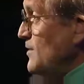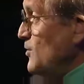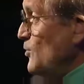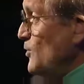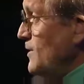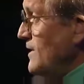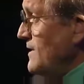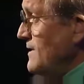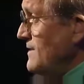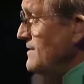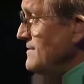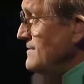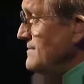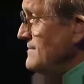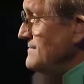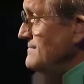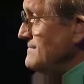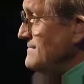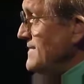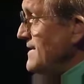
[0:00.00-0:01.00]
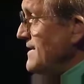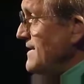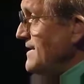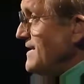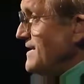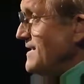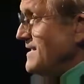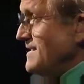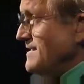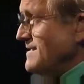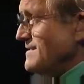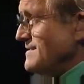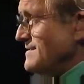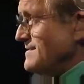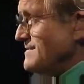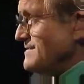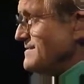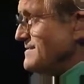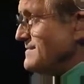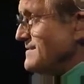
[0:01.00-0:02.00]
Well, I
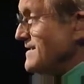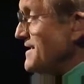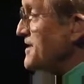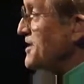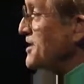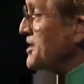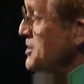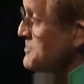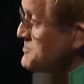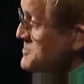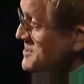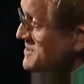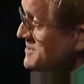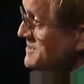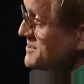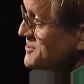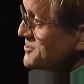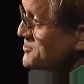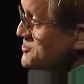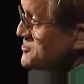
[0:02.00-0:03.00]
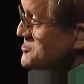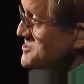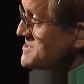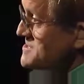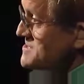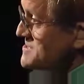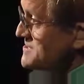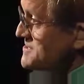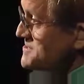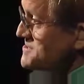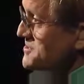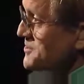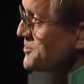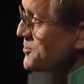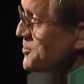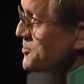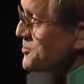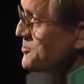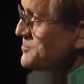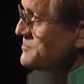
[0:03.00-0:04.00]
came here 30 years
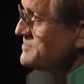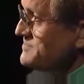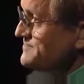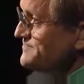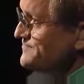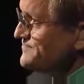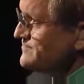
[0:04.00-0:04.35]
ago.